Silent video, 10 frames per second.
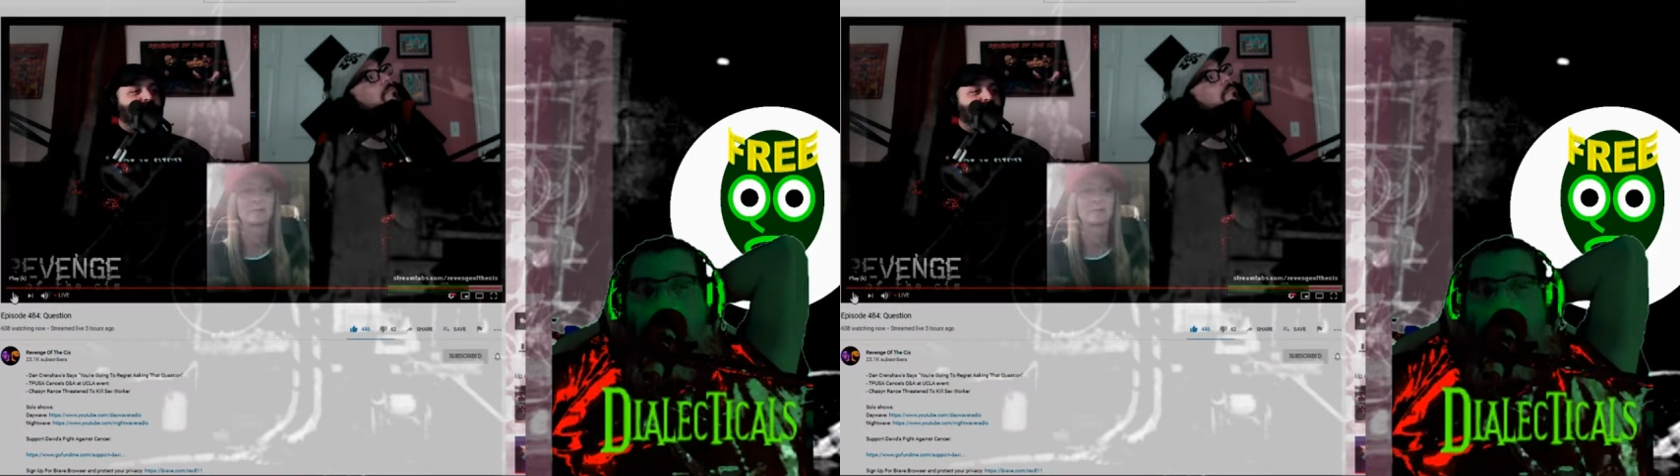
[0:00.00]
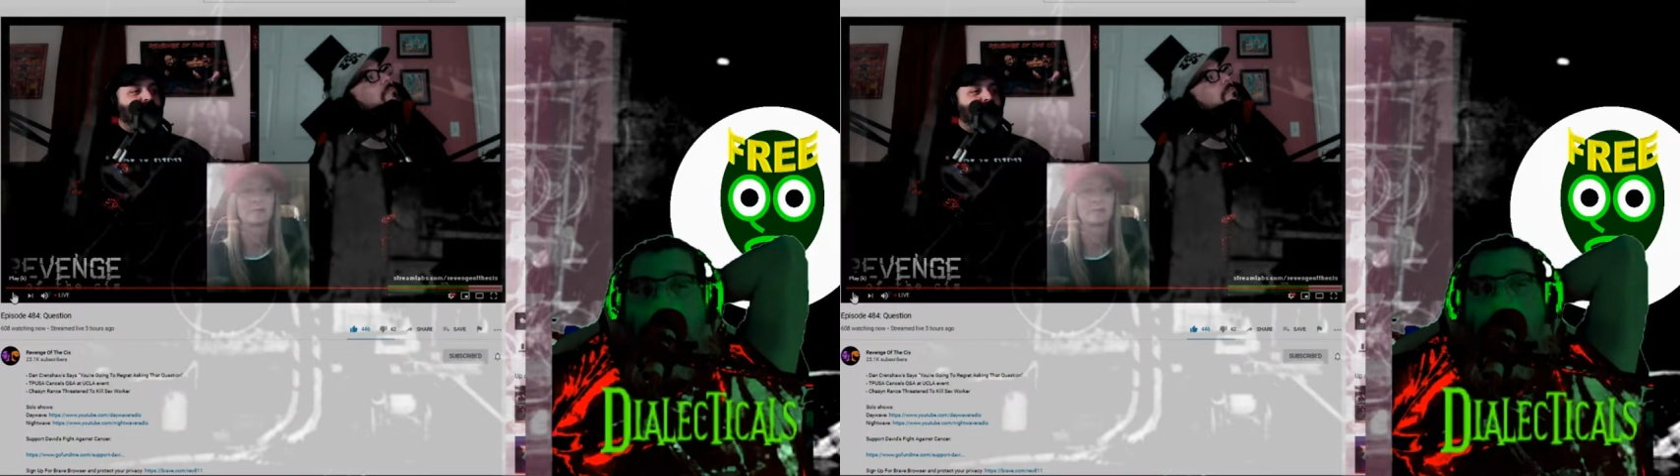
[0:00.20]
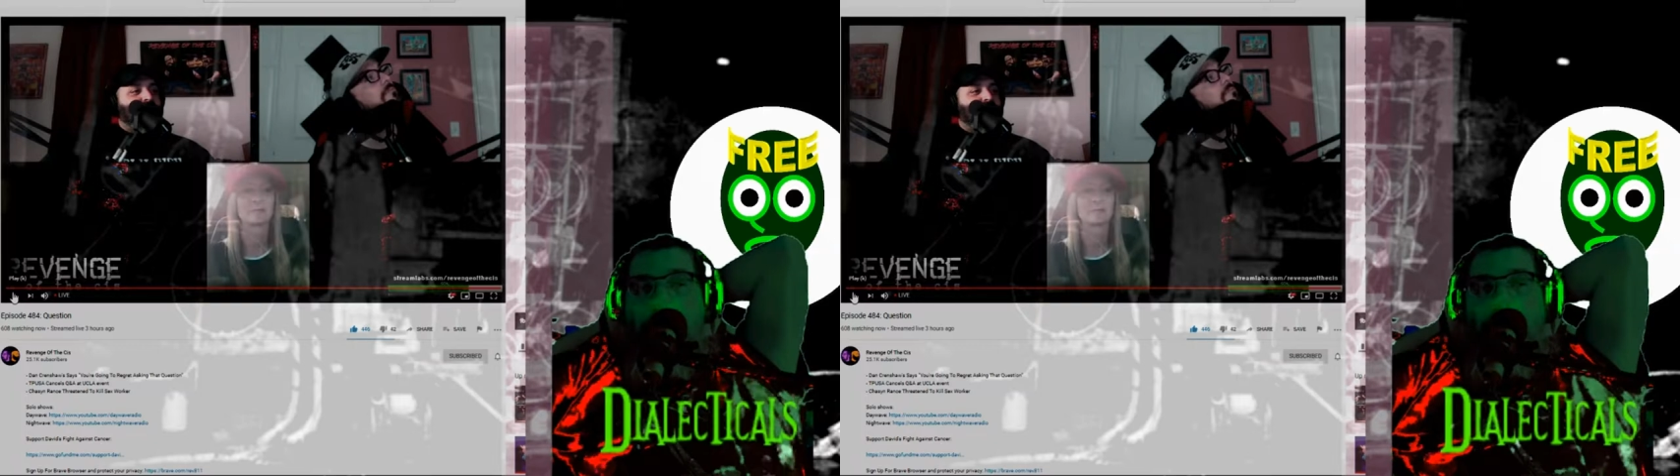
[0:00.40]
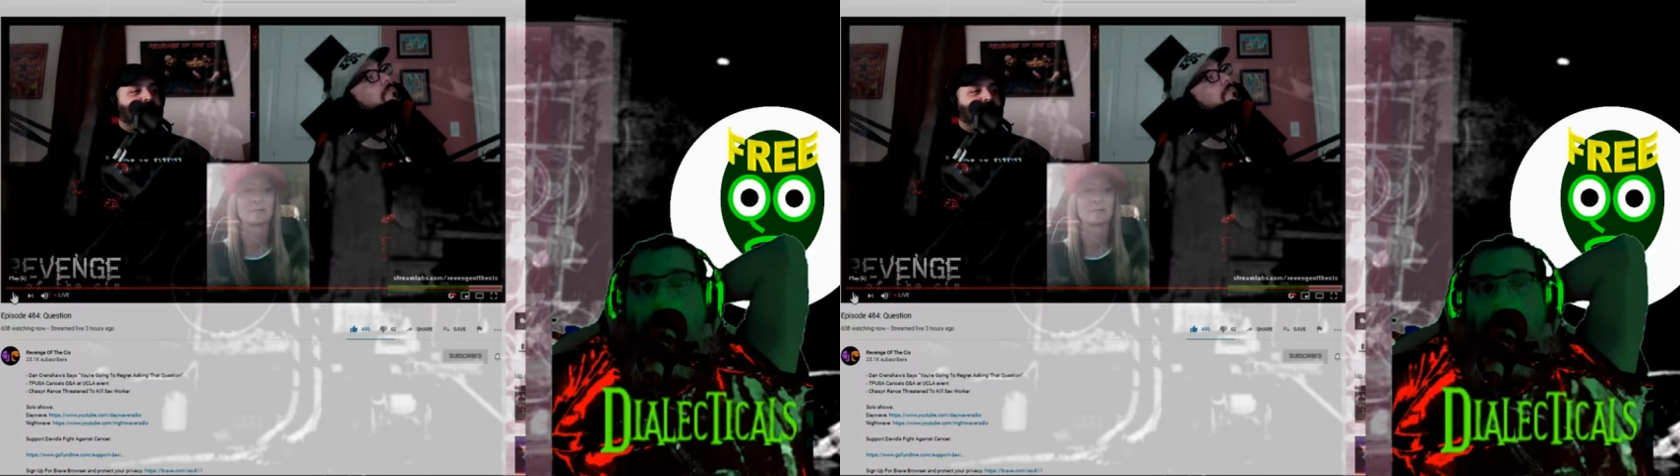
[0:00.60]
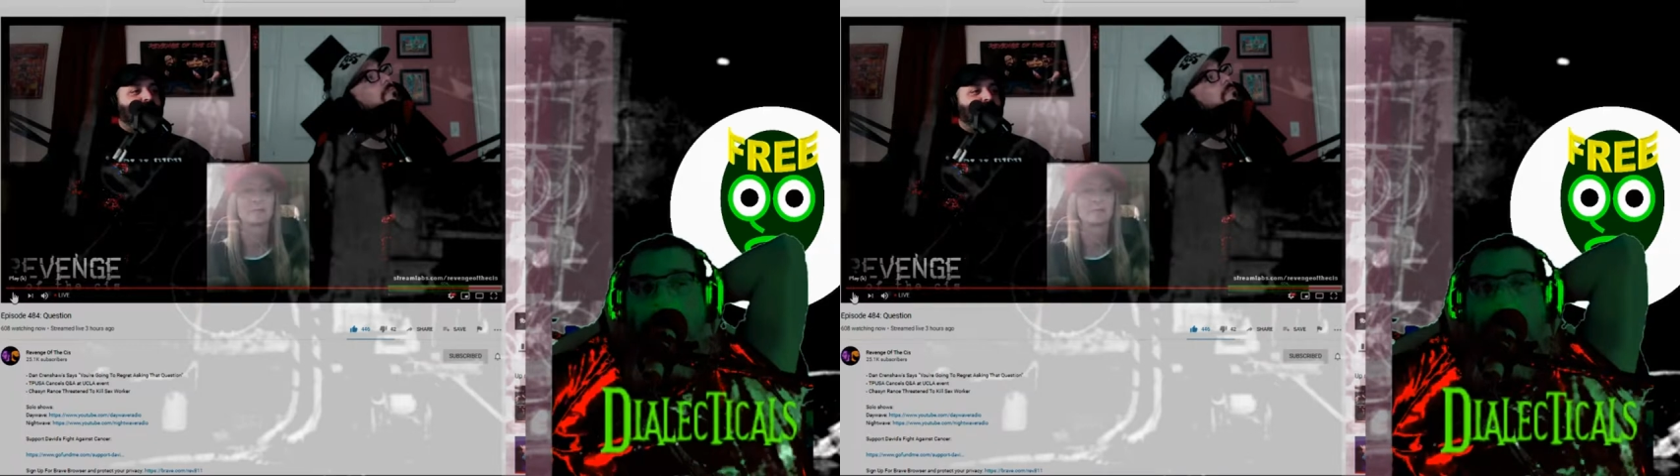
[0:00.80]
They don't really
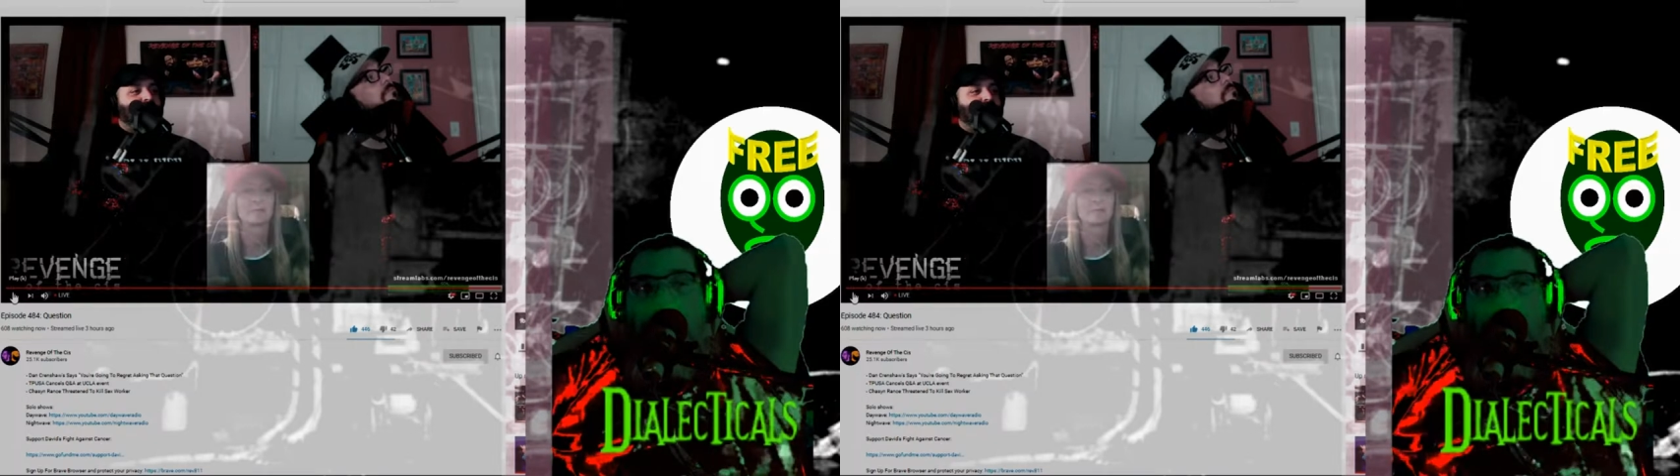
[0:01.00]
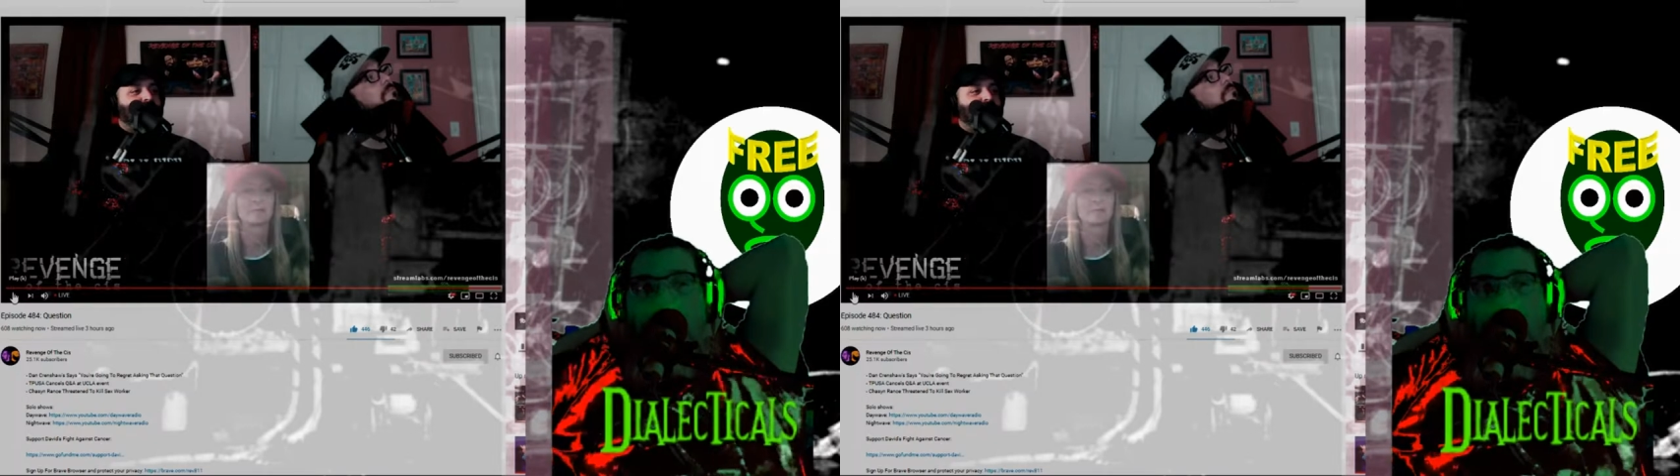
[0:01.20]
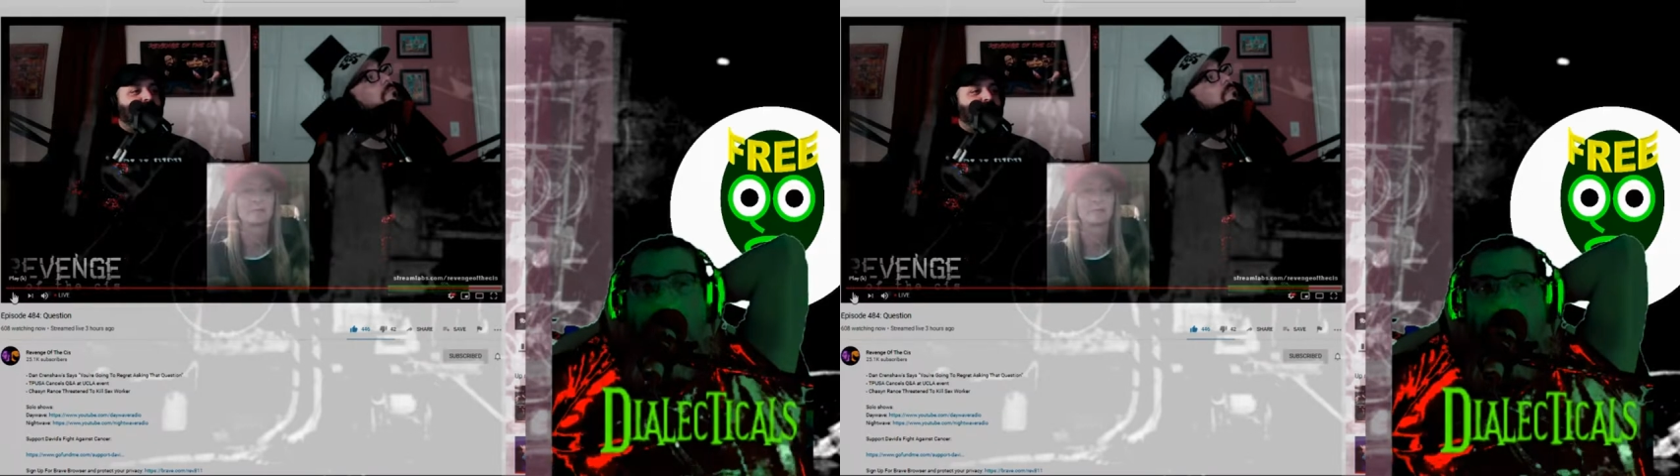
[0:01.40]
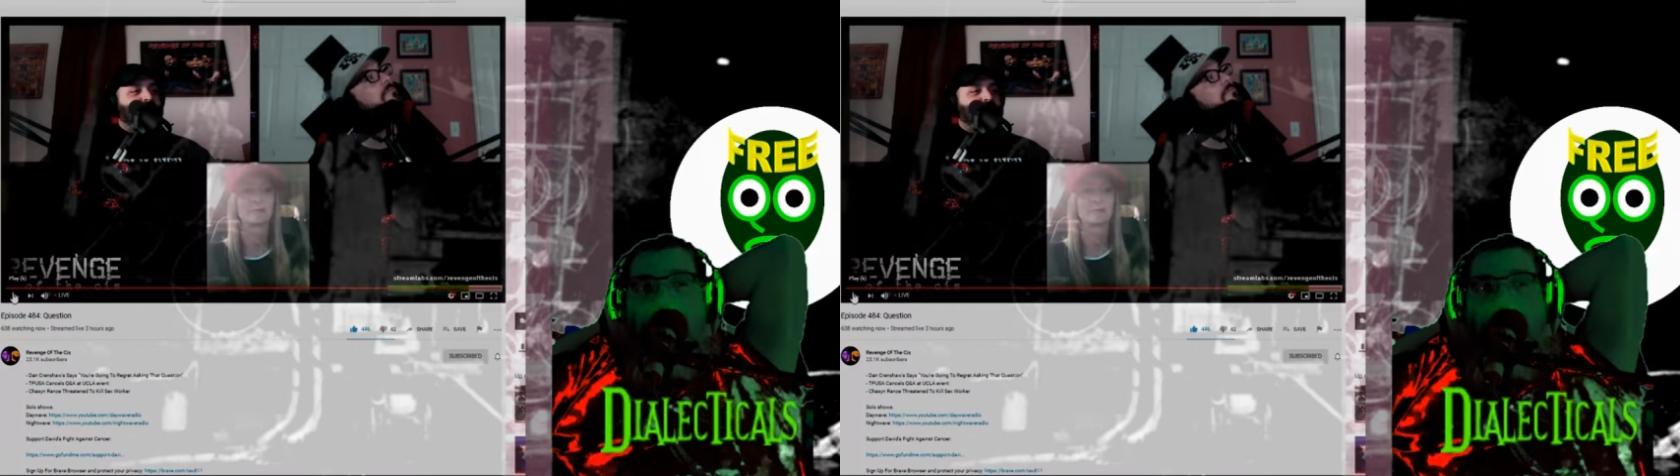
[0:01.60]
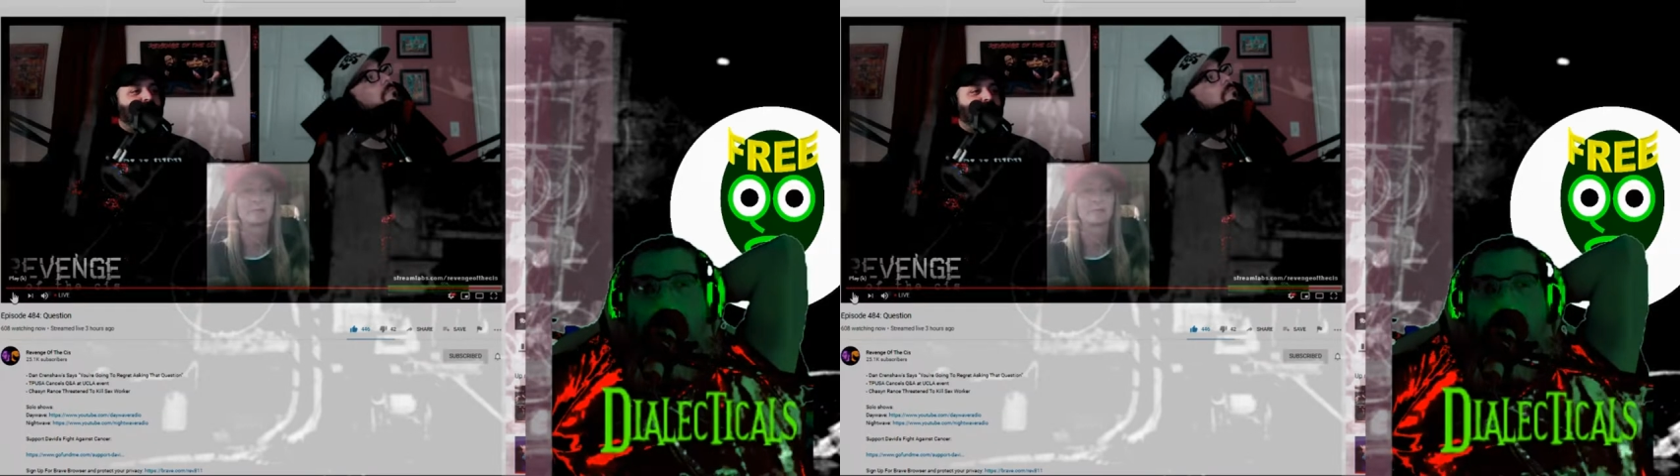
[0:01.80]
make very
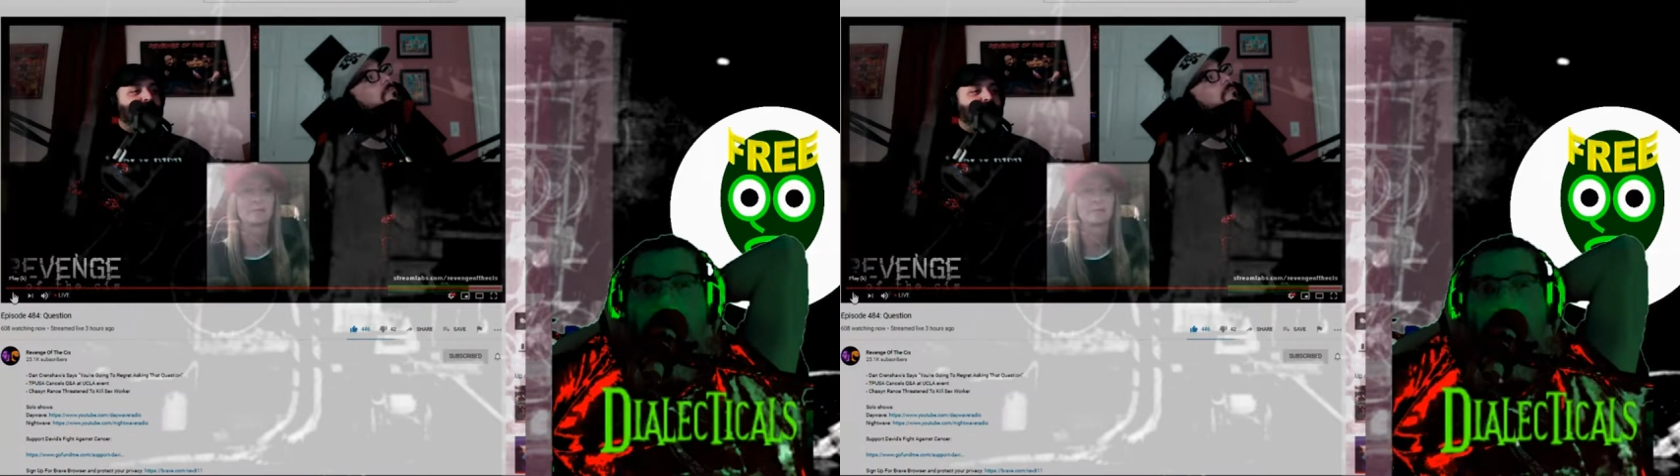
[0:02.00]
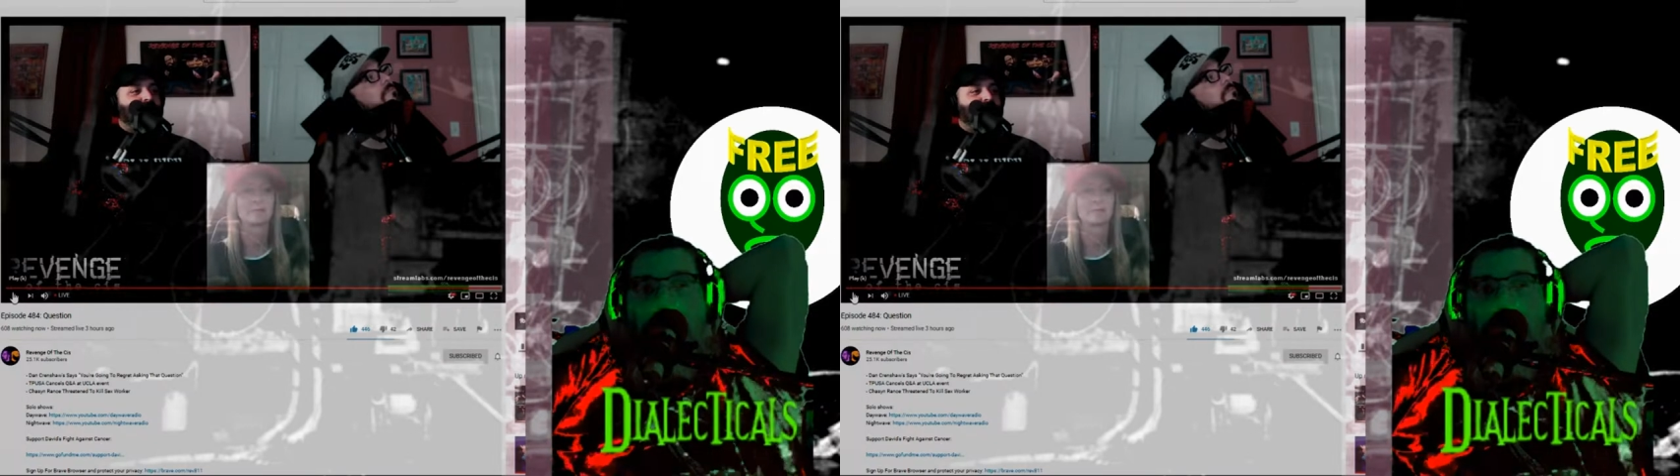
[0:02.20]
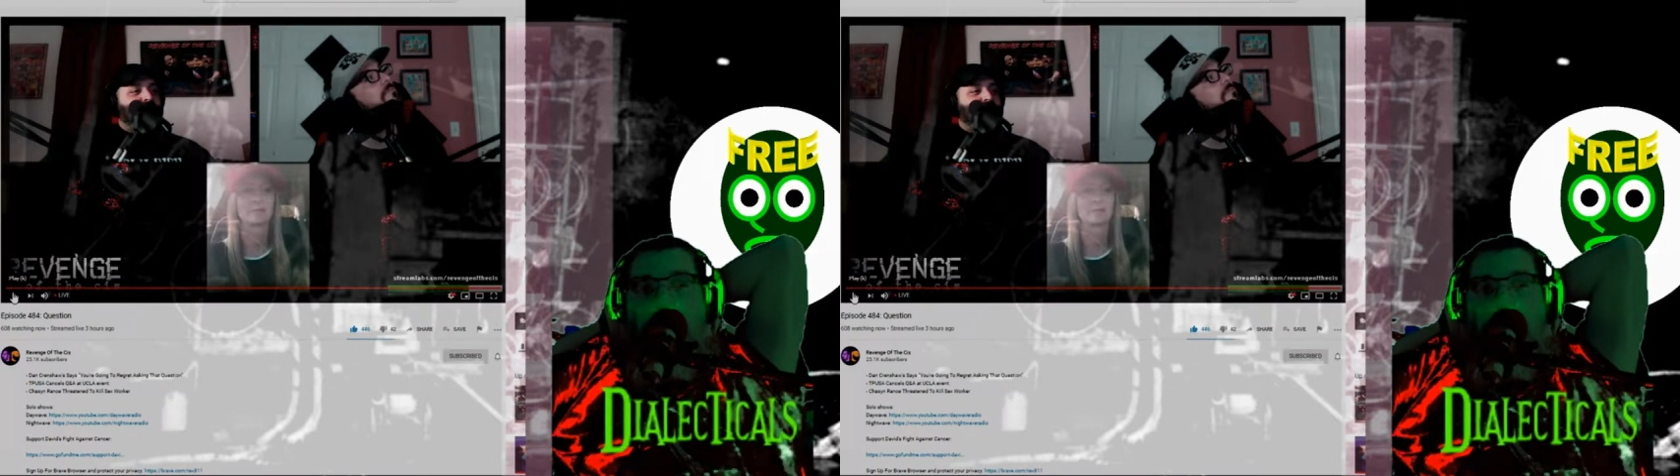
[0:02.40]
many claims